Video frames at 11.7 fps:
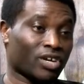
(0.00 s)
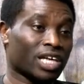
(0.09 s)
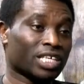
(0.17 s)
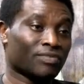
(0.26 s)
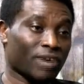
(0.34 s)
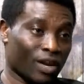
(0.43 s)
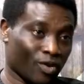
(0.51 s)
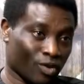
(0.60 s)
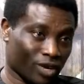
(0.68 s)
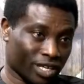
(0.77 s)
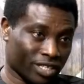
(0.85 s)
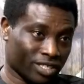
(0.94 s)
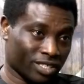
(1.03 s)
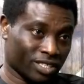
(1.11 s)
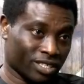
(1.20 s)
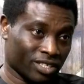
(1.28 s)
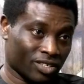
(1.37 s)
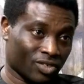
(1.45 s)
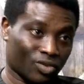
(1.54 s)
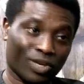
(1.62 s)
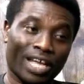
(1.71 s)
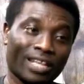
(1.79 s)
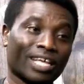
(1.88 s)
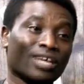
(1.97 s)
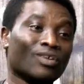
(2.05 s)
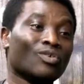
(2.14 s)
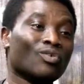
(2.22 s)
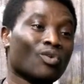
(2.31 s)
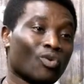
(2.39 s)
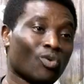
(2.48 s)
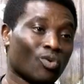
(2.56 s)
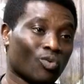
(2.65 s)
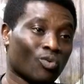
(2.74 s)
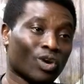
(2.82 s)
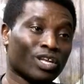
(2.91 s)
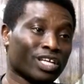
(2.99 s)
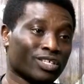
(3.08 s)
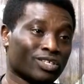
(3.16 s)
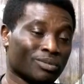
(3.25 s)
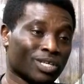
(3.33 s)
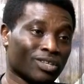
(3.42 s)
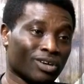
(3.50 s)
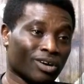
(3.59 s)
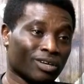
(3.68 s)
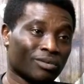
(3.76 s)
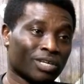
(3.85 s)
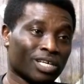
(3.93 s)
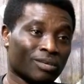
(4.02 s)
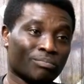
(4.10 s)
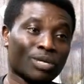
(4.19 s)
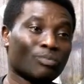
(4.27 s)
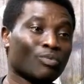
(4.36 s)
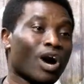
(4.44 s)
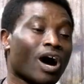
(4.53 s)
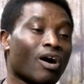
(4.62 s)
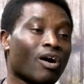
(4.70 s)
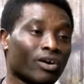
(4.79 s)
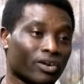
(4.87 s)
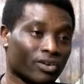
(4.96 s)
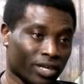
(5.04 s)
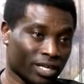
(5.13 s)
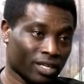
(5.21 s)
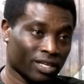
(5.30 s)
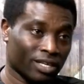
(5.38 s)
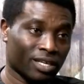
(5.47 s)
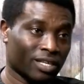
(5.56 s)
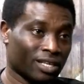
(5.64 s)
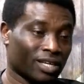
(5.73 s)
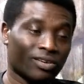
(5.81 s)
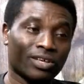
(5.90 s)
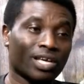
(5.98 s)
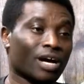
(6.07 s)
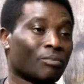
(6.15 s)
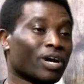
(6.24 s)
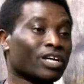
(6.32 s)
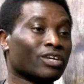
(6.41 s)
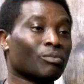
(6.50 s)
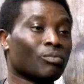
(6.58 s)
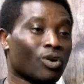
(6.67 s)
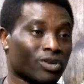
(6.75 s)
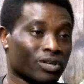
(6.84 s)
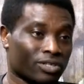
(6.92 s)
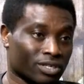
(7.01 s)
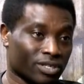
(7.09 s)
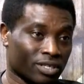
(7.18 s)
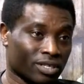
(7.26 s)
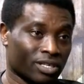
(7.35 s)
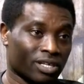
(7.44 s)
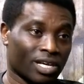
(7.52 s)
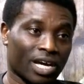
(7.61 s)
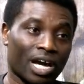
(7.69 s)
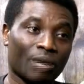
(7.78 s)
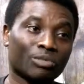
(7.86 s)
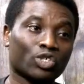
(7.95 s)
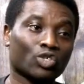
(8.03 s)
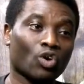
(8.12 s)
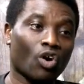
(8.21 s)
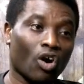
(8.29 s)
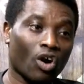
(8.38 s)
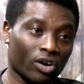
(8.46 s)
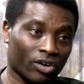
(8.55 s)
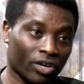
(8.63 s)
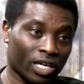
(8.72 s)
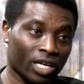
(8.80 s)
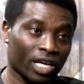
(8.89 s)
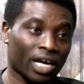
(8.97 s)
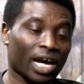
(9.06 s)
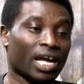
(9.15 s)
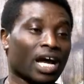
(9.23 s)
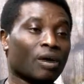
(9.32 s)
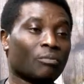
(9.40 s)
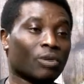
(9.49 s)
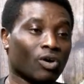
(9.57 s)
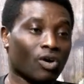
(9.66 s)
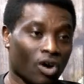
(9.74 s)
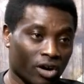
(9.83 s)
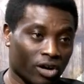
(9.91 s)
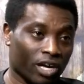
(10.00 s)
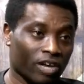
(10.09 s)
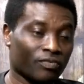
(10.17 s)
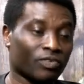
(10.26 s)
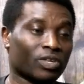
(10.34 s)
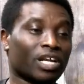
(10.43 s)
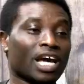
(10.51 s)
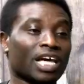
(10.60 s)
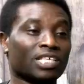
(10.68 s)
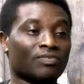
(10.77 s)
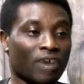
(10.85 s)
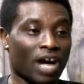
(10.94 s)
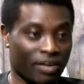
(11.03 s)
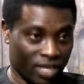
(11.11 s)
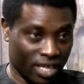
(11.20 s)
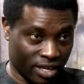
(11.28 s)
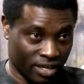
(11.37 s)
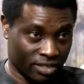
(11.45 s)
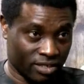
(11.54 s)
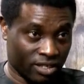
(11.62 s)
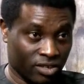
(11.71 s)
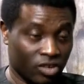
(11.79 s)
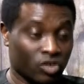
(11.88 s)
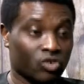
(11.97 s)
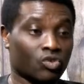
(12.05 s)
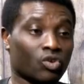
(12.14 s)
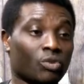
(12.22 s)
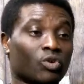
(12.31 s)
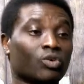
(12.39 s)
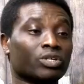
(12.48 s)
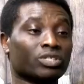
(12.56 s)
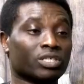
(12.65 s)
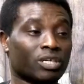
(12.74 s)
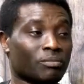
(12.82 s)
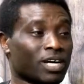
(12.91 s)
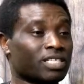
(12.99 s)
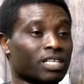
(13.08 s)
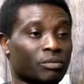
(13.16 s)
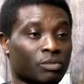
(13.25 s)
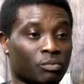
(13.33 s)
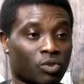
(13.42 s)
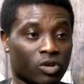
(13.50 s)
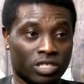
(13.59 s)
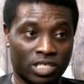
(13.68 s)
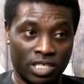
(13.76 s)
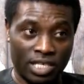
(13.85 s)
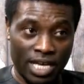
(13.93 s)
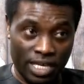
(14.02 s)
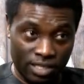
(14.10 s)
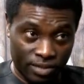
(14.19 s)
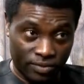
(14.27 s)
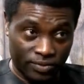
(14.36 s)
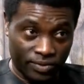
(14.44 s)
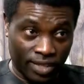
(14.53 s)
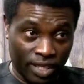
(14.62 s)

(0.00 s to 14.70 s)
transfer knowledge, so that they know what needs to be done. If people are hungry, they don't care about your policy. I'm just hungry. And I have been hungry for the last 5 years. So if you want to come and tell me policy, yes.